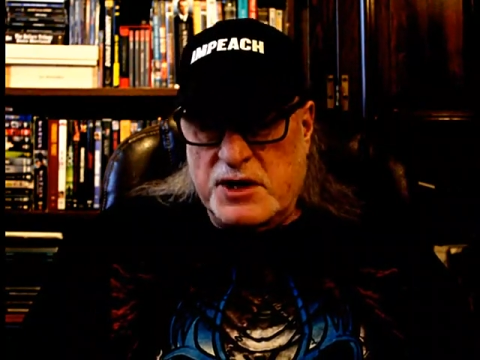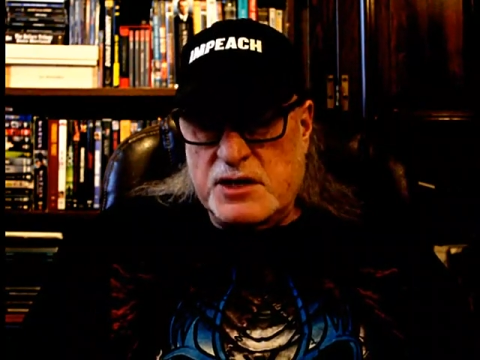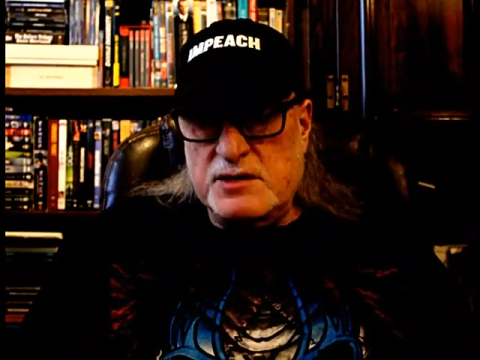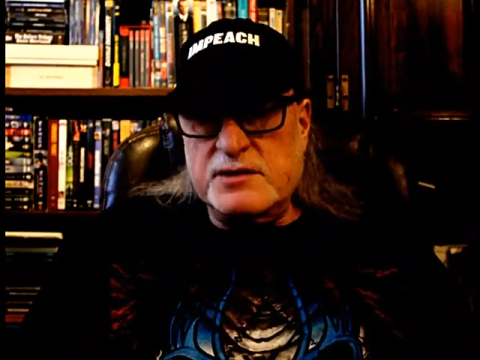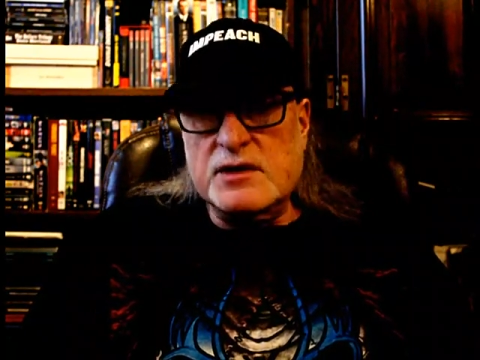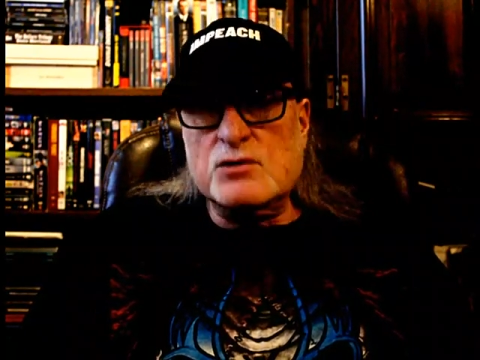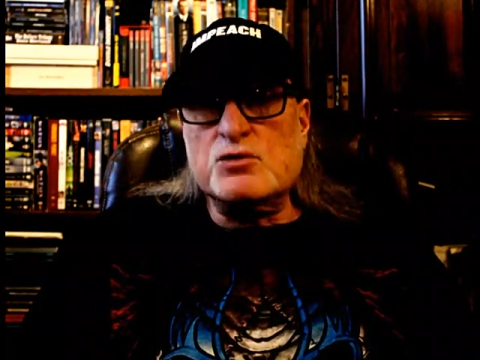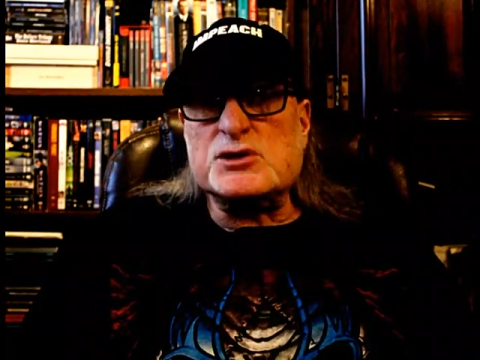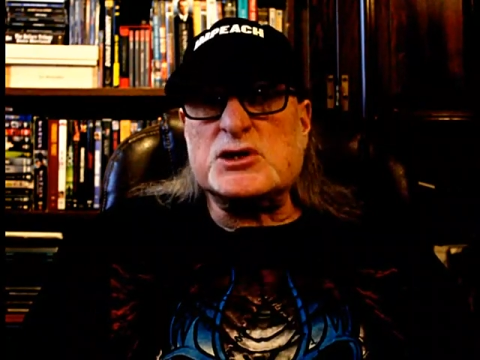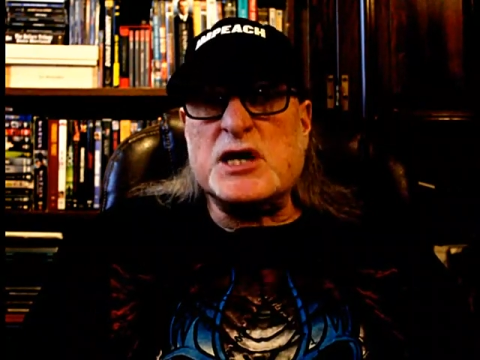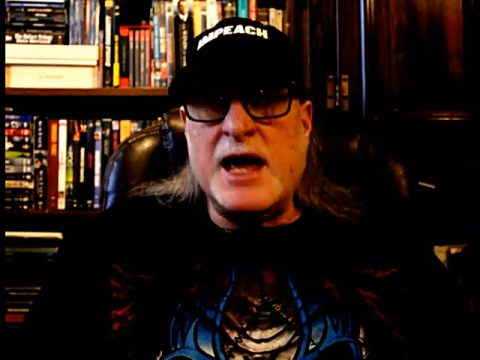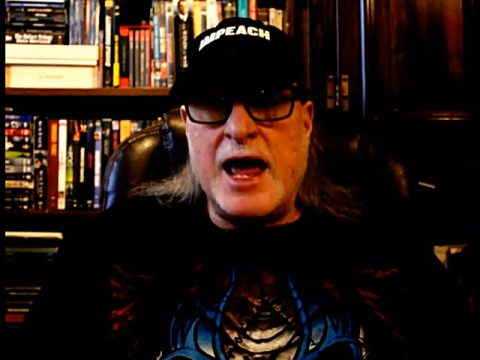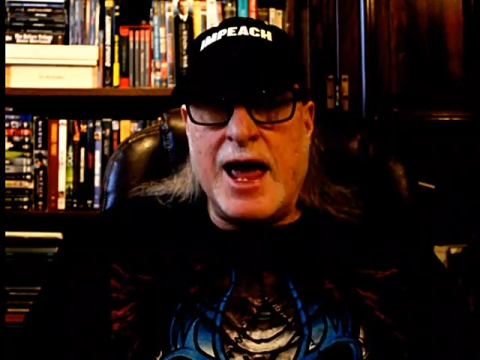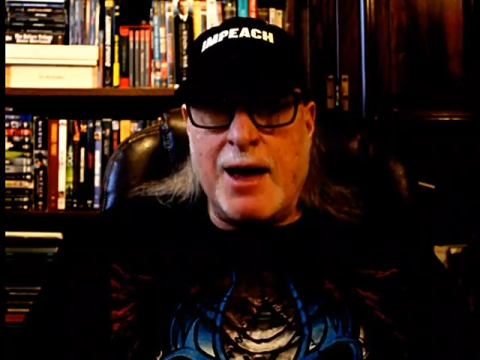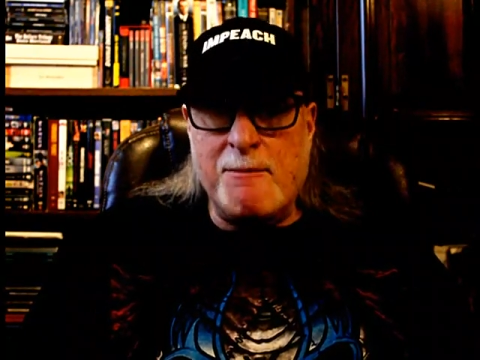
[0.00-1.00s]
he did was
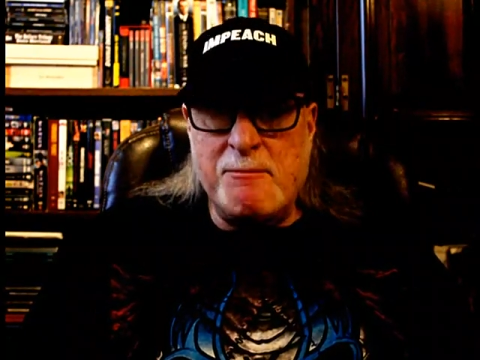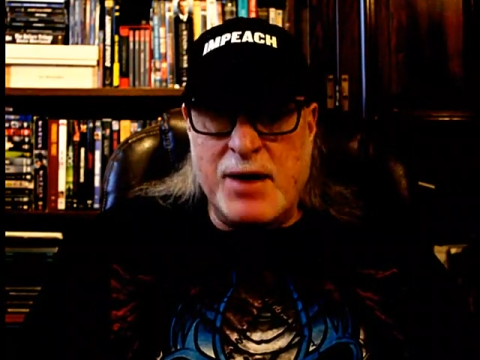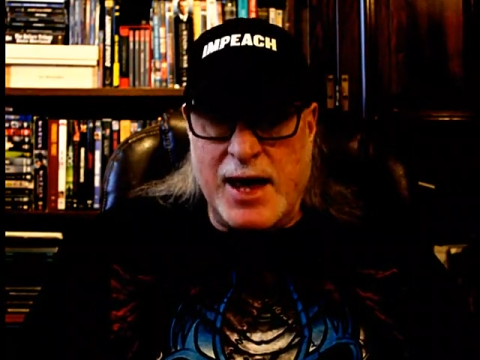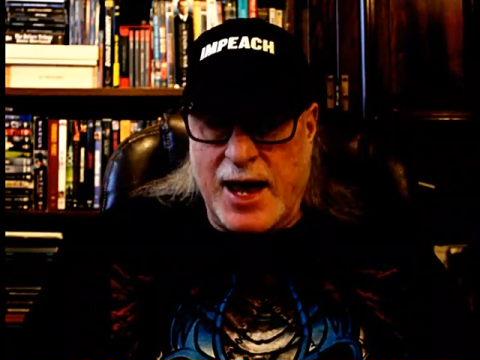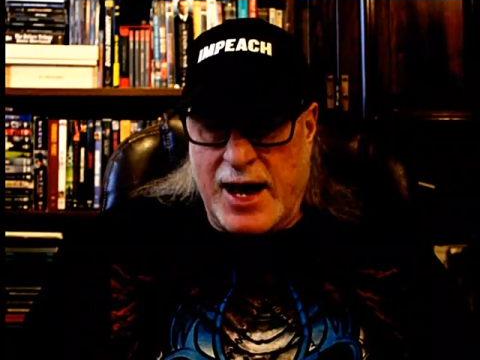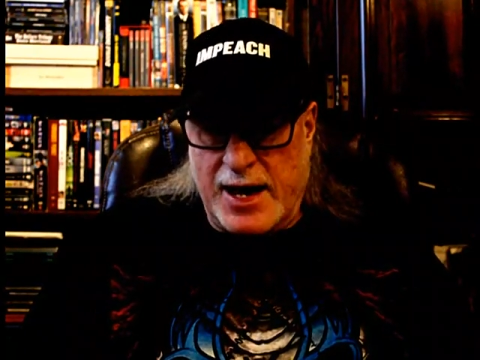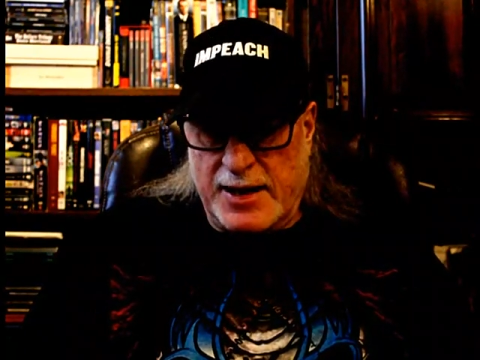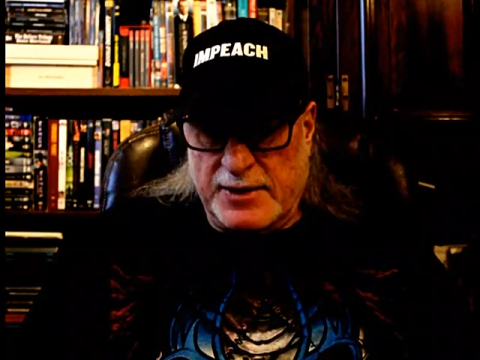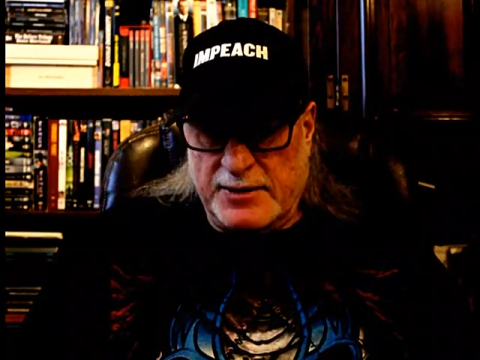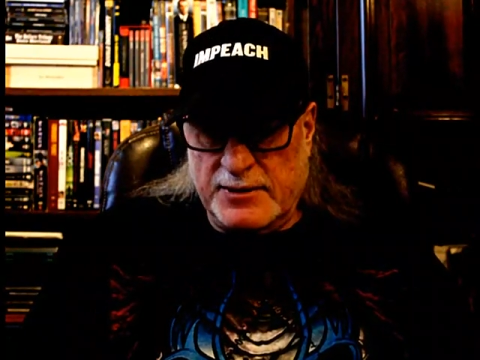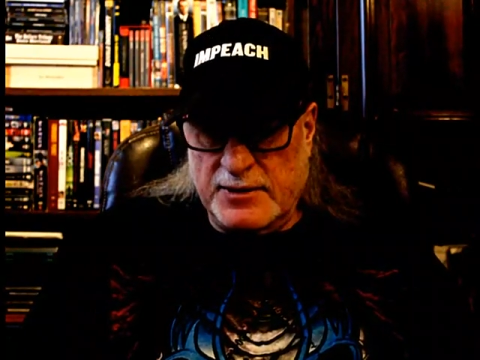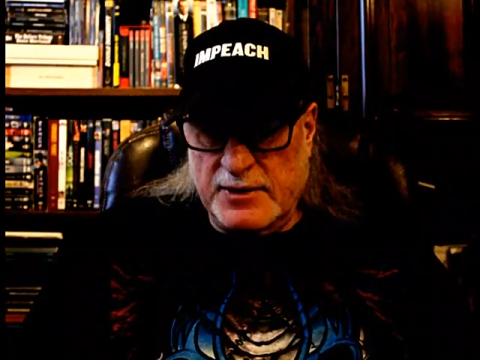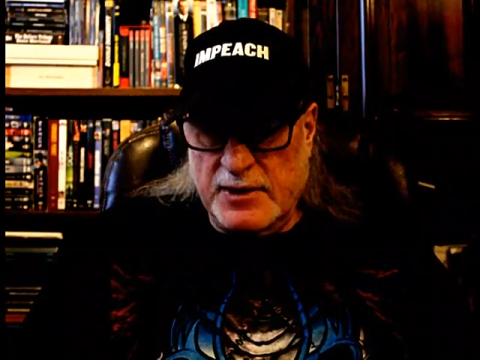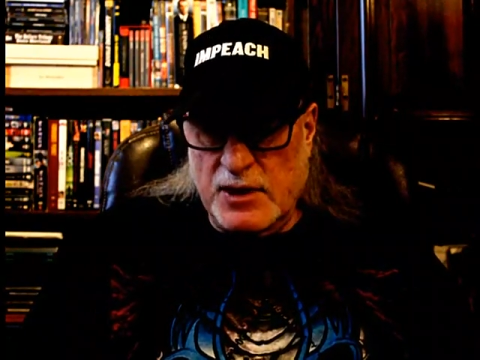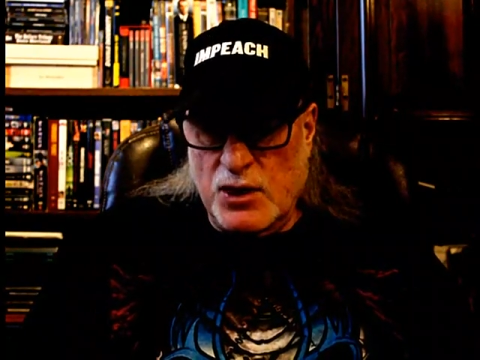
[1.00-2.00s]
campaign